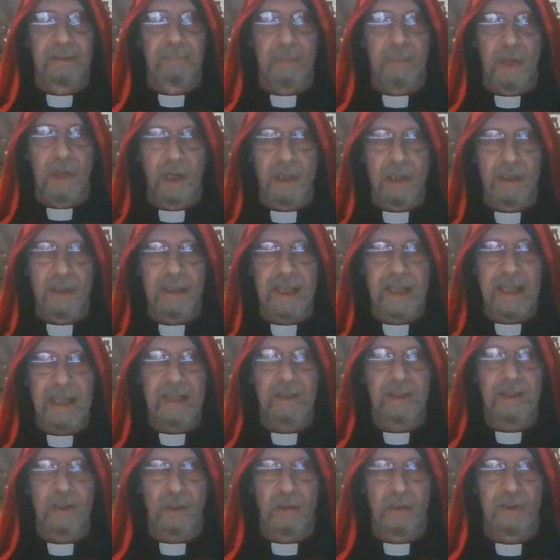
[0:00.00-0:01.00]
part of
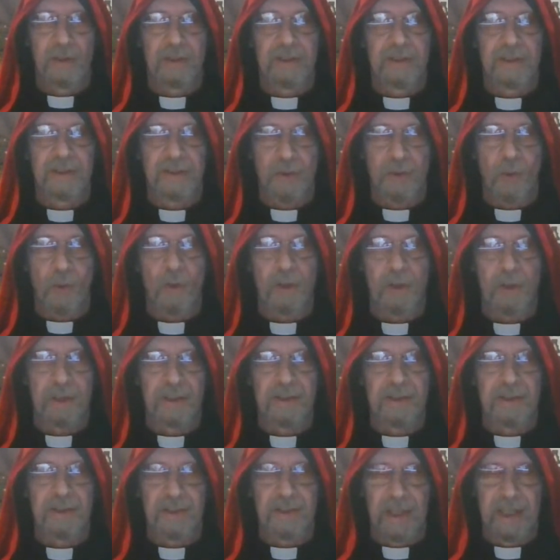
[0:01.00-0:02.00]
that current is
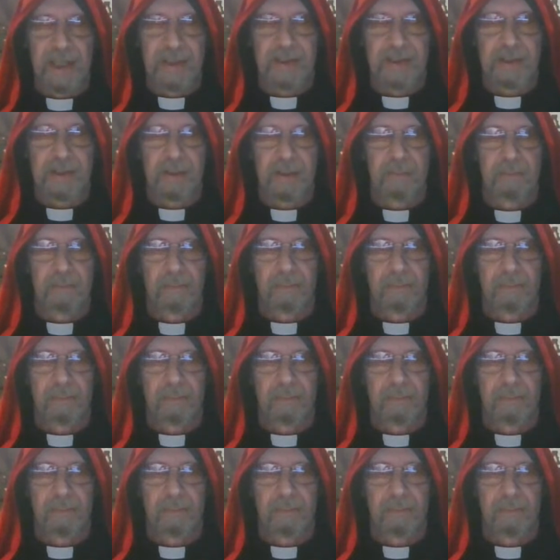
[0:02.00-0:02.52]
organization.